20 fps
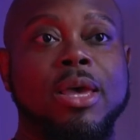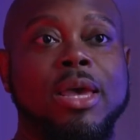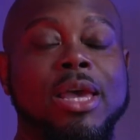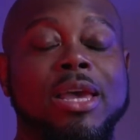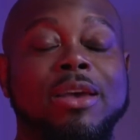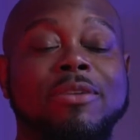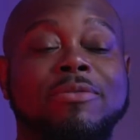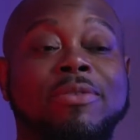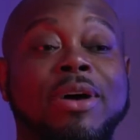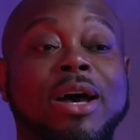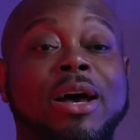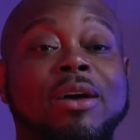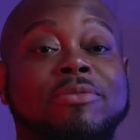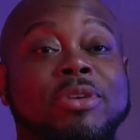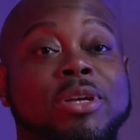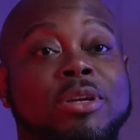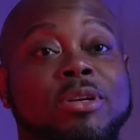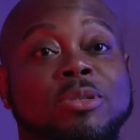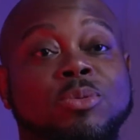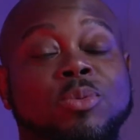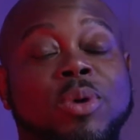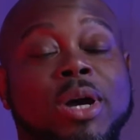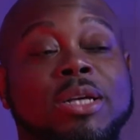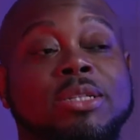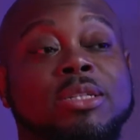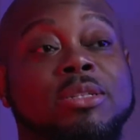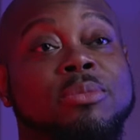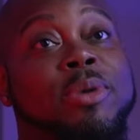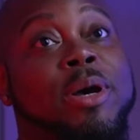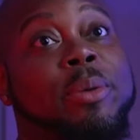In 5 years, where I
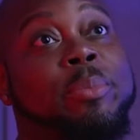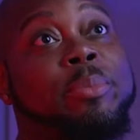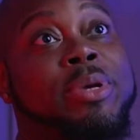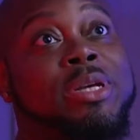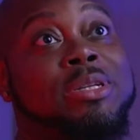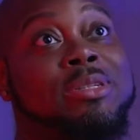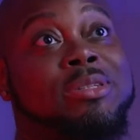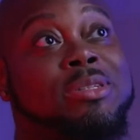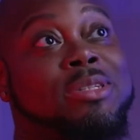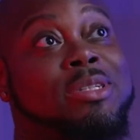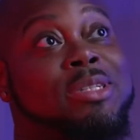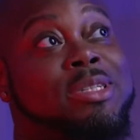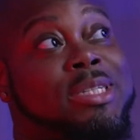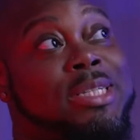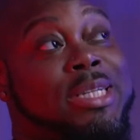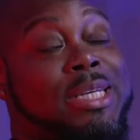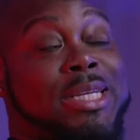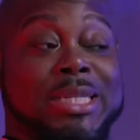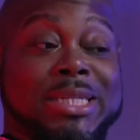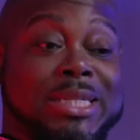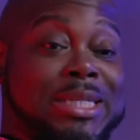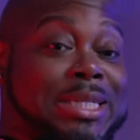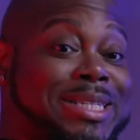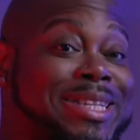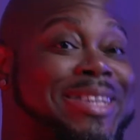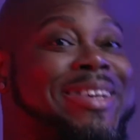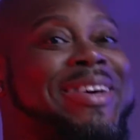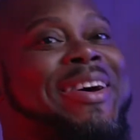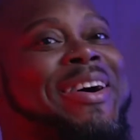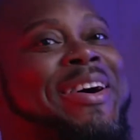see my business is,
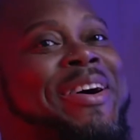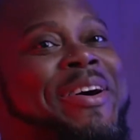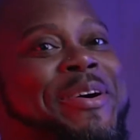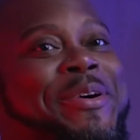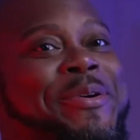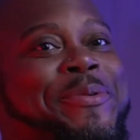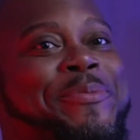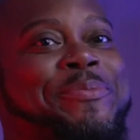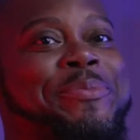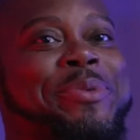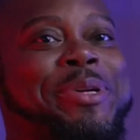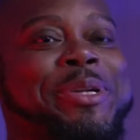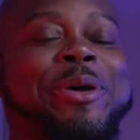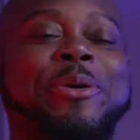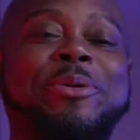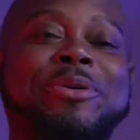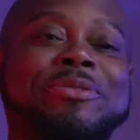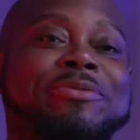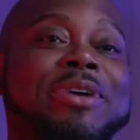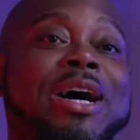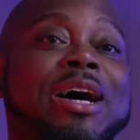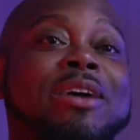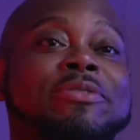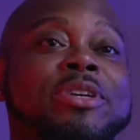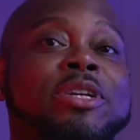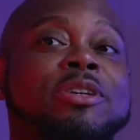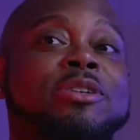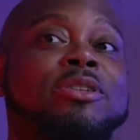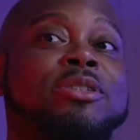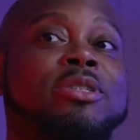in 5
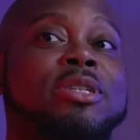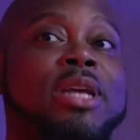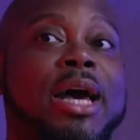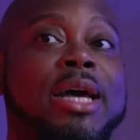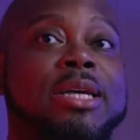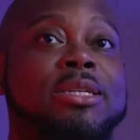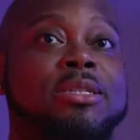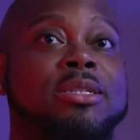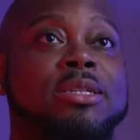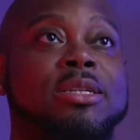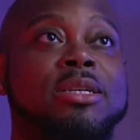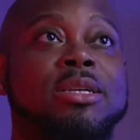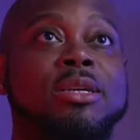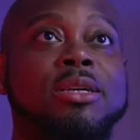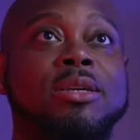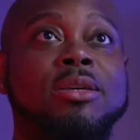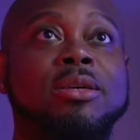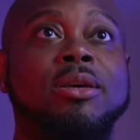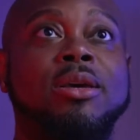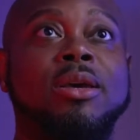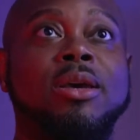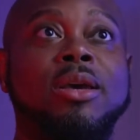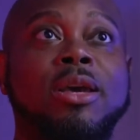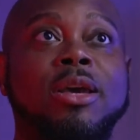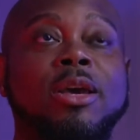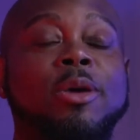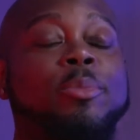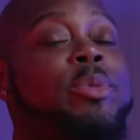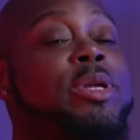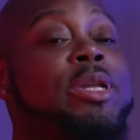years, I see
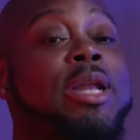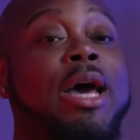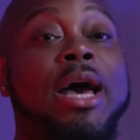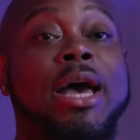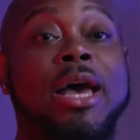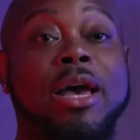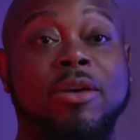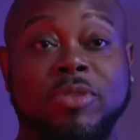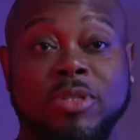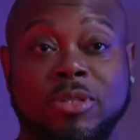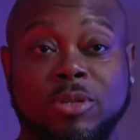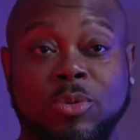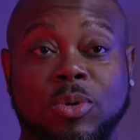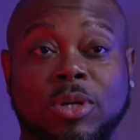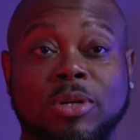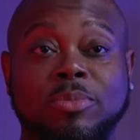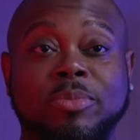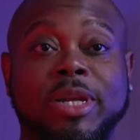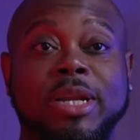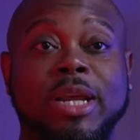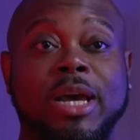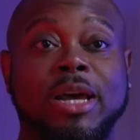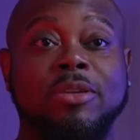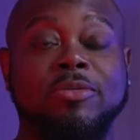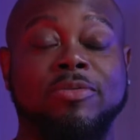me not having to work my 9 to